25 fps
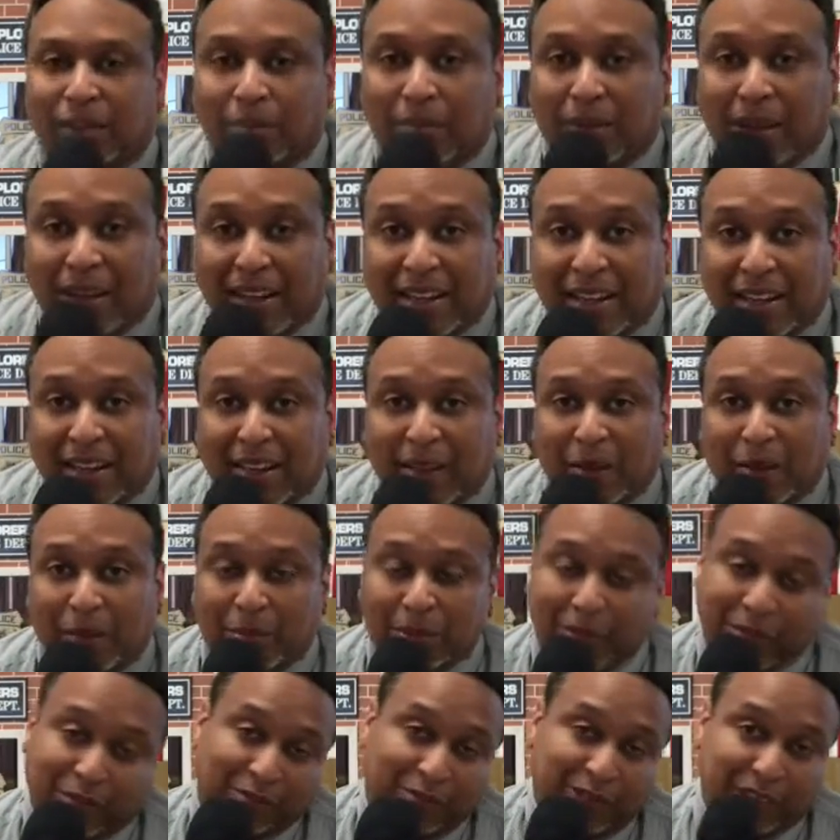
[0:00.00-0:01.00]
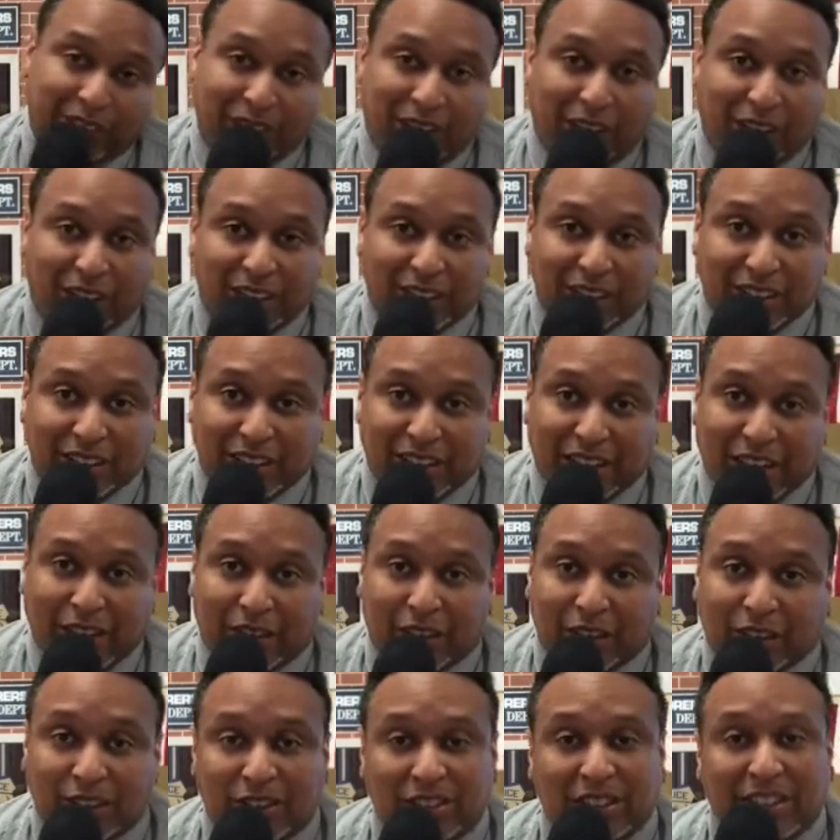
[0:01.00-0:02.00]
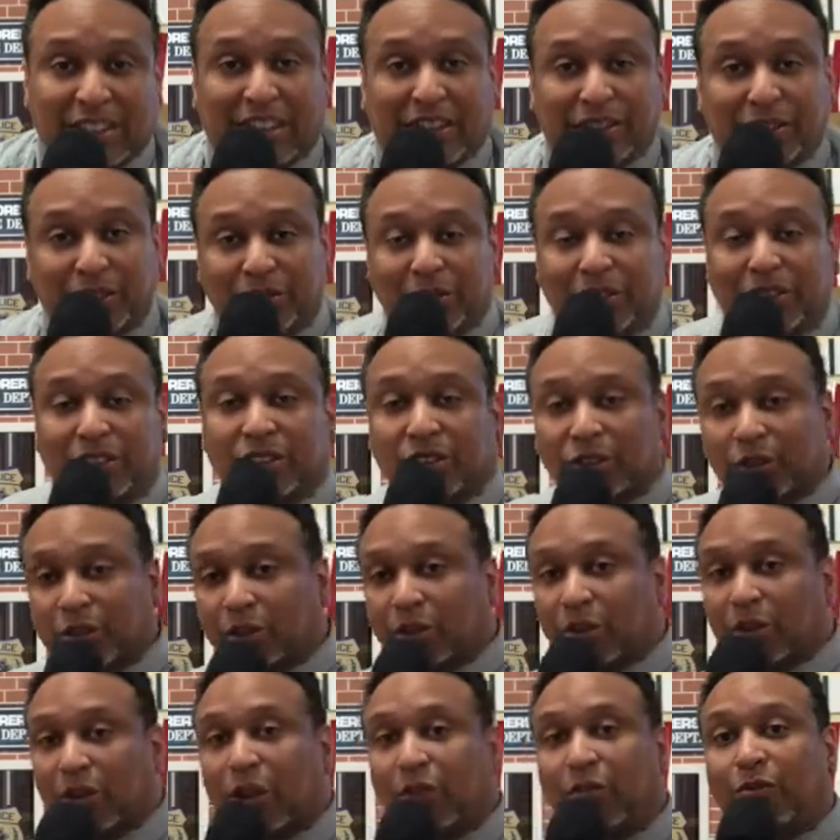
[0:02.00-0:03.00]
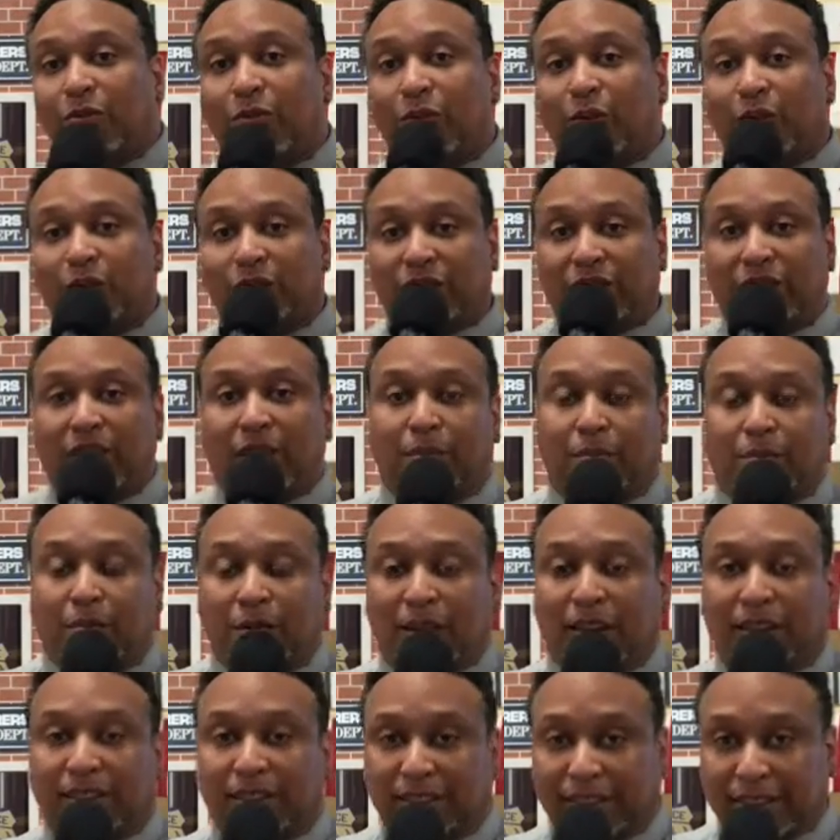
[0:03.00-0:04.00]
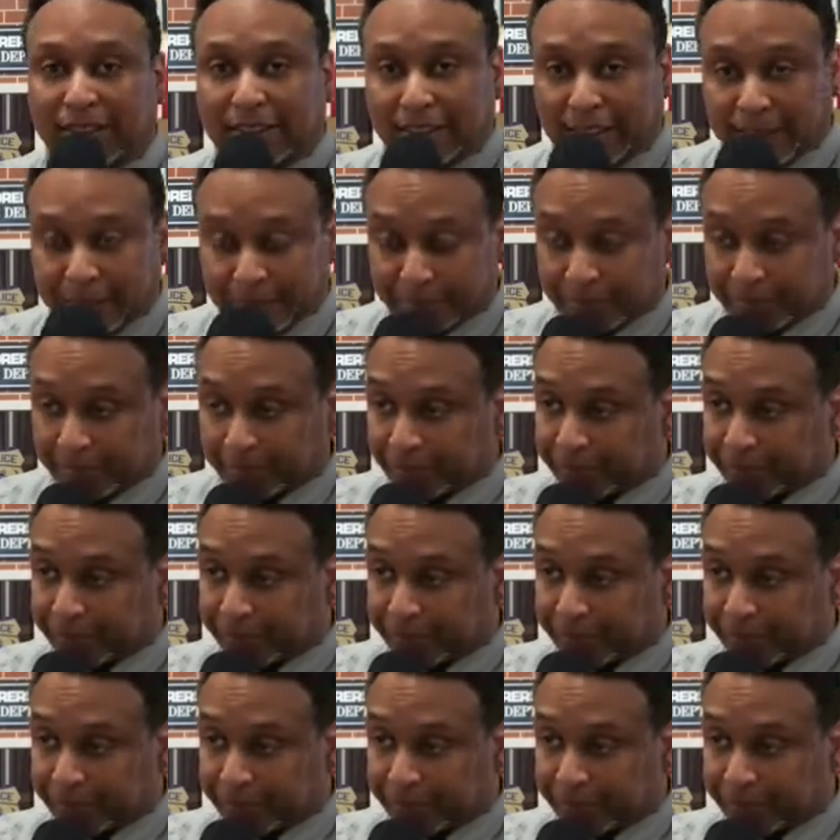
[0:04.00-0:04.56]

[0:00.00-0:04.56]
by helping with all these areas. And I do this through a 4-step process.